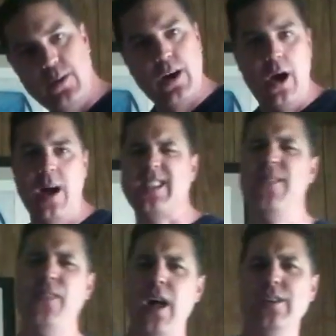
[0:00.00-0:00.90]
go. I'll still
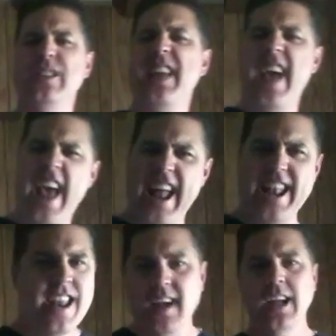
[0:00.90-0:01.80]
follow you to the
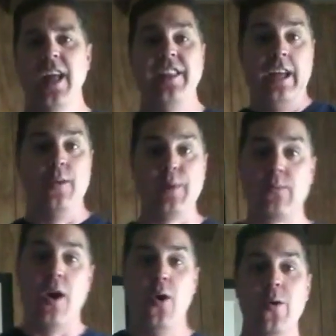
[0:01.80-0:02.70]
end. The yellow brick
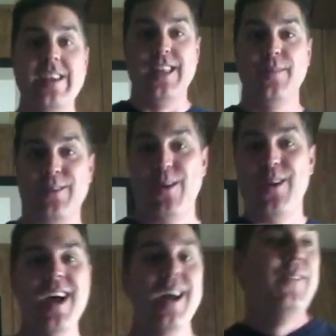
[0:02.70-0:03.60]
road,
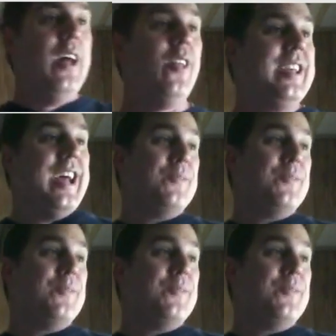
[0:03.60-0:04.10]
follow the yellow